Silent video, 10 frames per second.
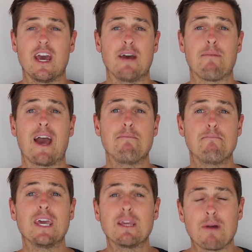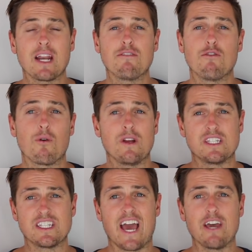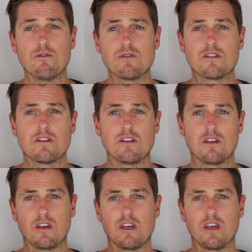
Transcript: and pay big money for is sales,